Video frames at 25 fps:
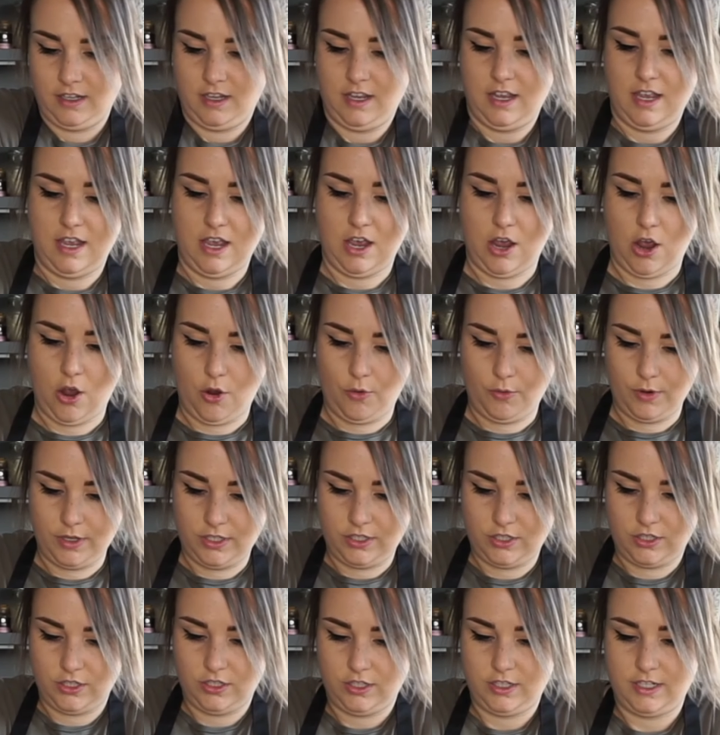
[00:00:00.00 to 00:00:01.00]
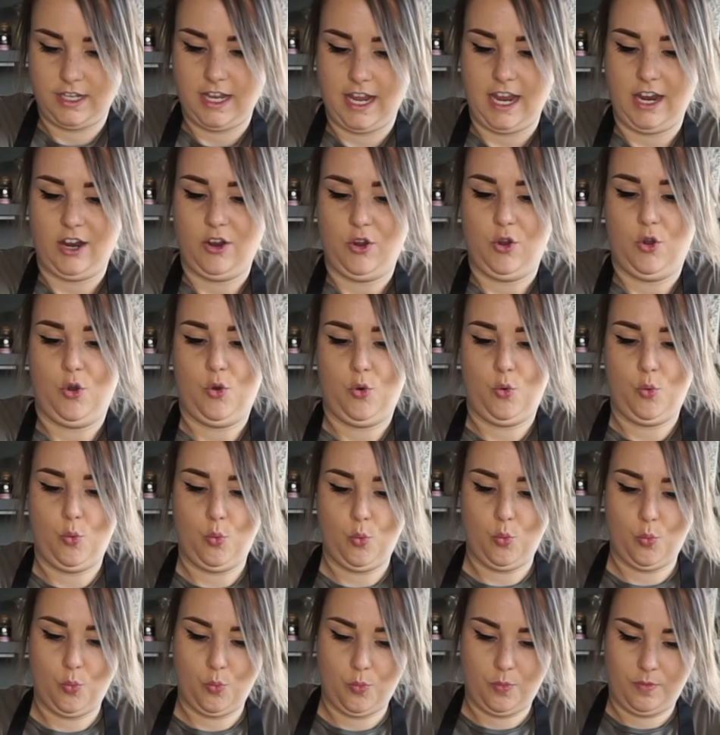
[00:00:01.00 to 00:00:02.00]
Always just like
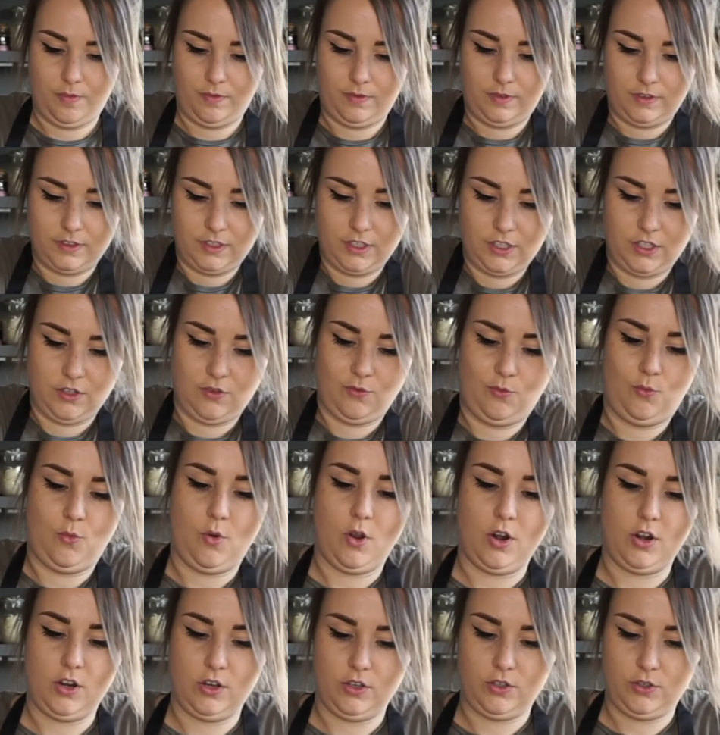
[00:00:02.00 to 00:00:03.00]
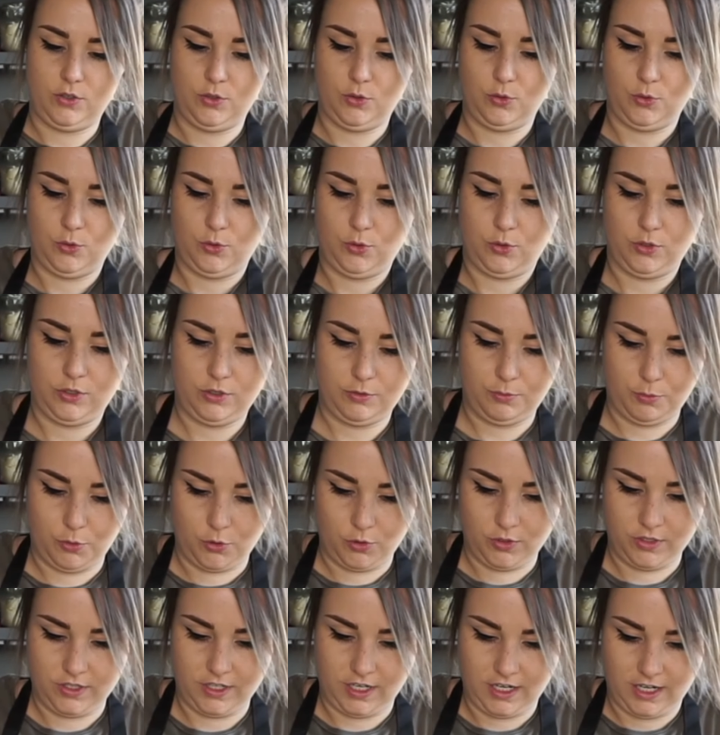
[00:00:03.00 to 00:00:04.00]
one or two
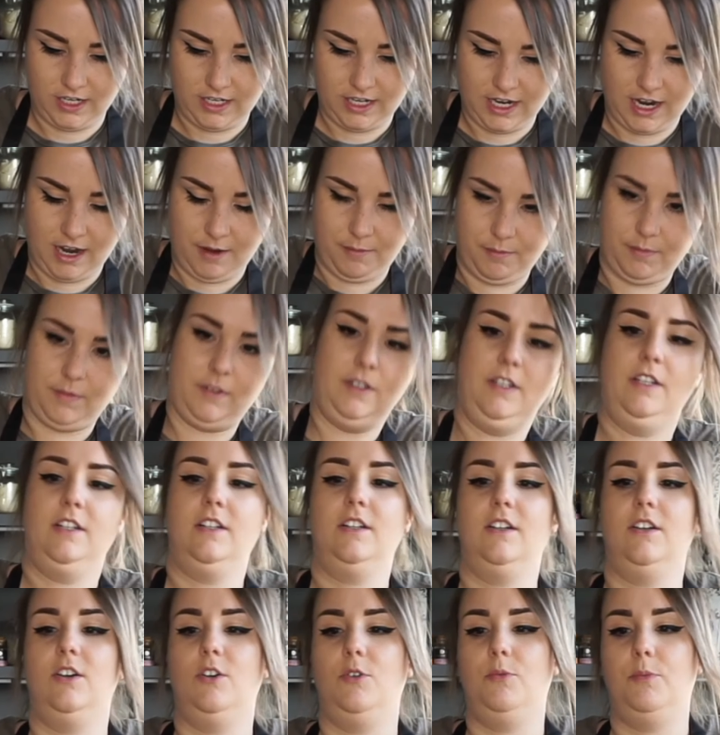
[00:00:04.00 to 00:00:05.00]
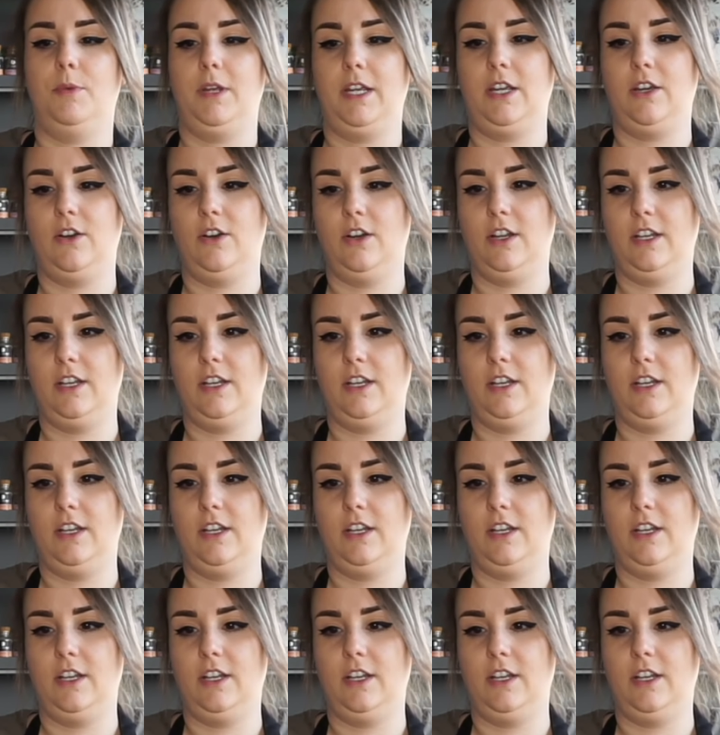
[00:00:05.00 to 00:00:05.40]
spoons at a time. Oh my god.